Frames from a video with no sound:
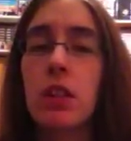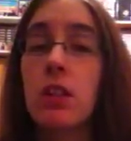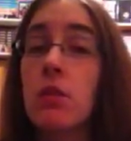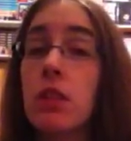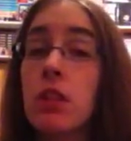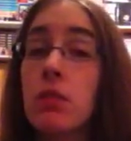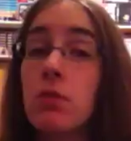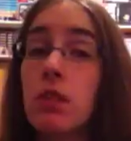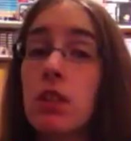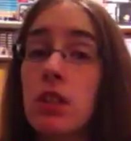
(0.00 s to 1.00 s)
I know I didn't do
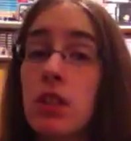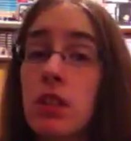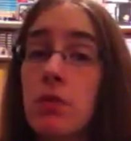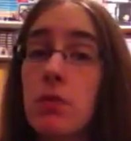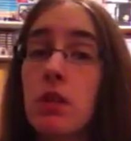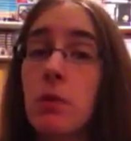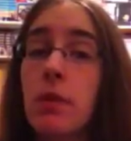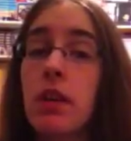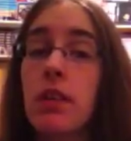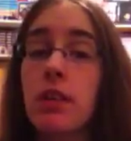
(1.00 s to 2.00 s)
one this week
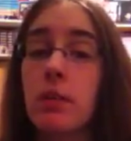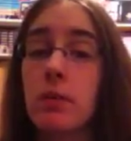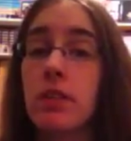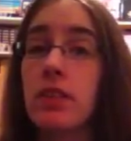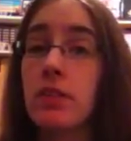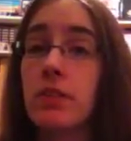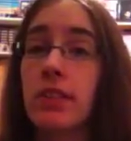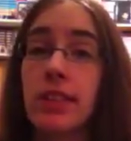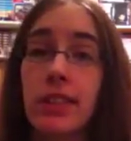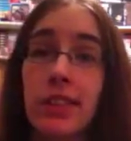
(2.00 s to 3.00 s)
because I was still
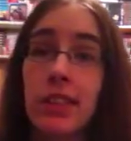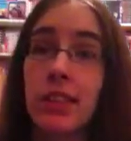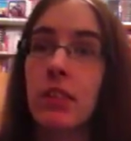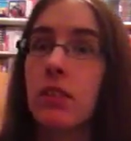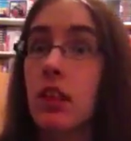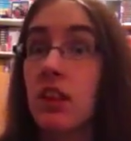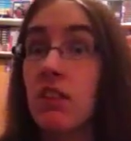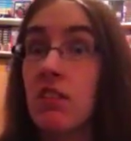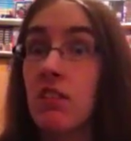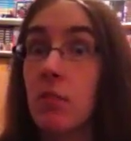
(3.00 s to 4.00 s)
feeling a little
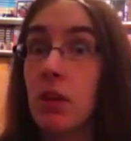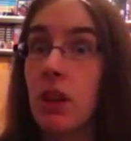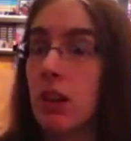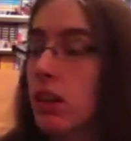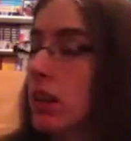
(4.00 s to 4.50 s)
under the weather.